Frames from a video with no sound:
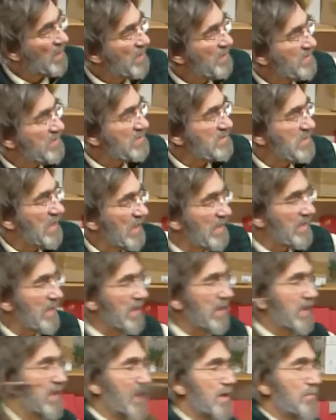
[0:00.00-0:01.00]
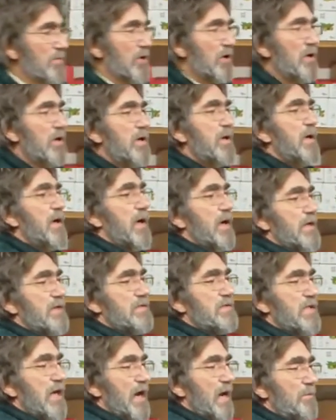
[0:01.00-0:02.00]
just take a hammer
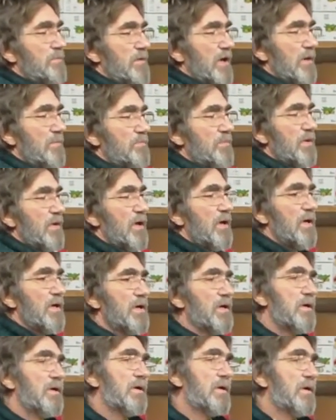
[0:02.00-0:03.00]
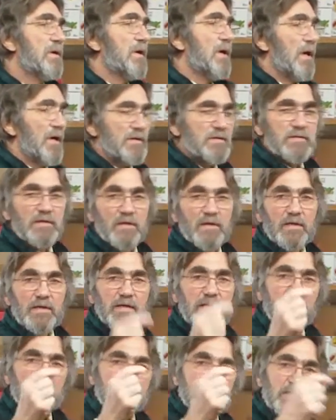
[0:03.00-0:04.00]
and tap that plug until it
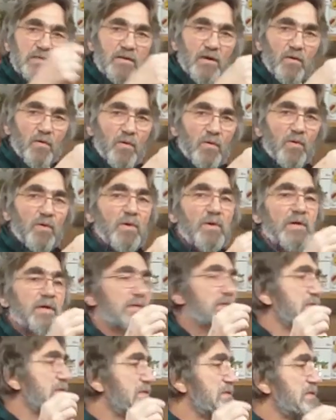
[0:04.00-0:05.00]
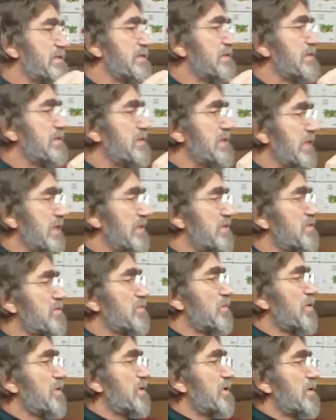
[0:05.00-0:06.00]
gets in the hole and seats
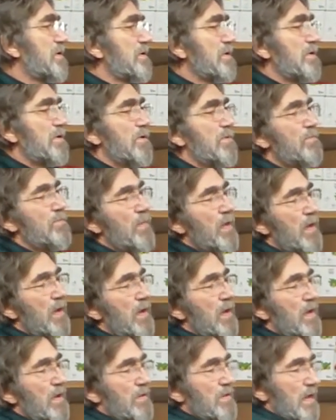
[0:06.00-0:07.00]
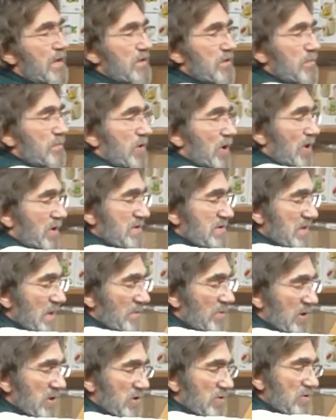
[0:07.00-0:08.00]
with the glue, and then you'll be all
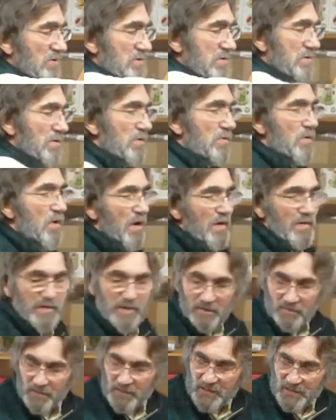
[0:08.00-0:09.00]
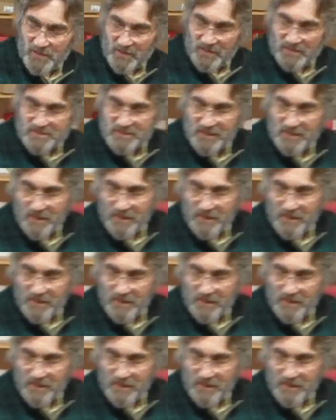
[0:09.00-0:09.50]
set. But use glue on them, because